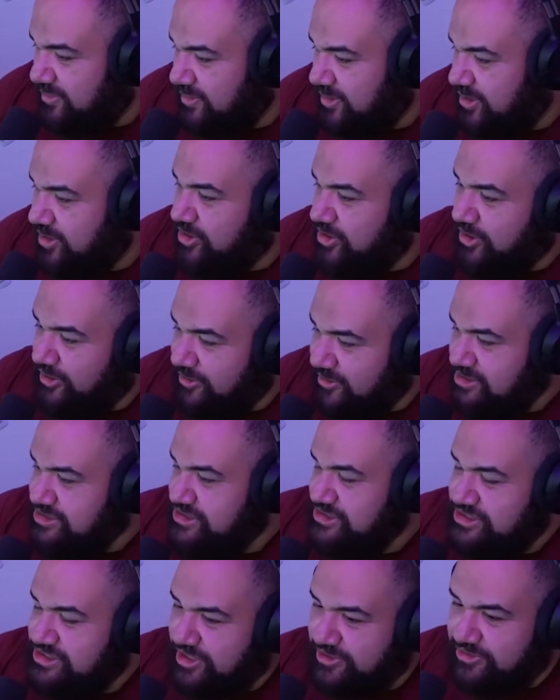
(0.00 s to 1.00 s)
Encourage
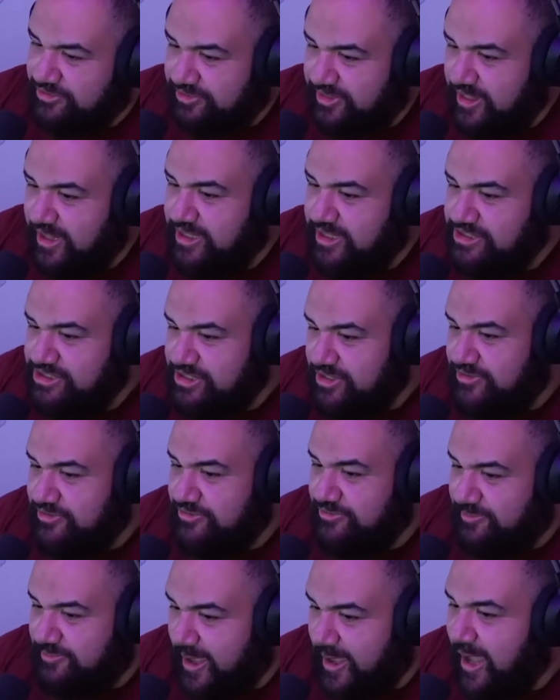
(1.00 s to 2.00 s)
each other, take each
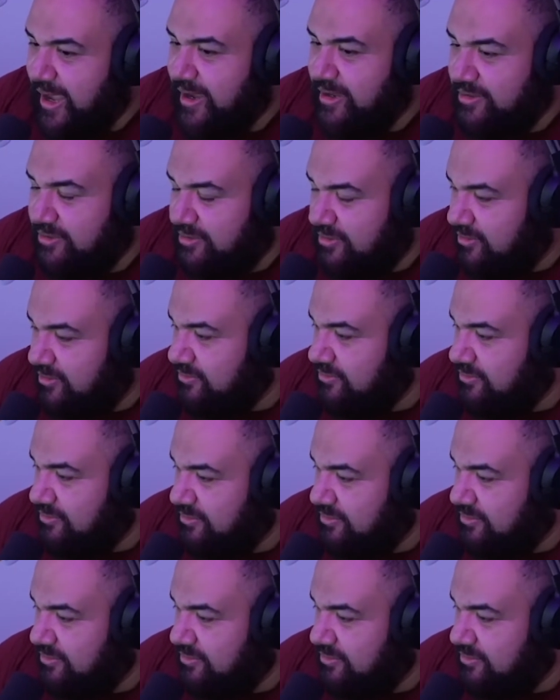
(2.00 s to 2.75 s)
other's back, you know?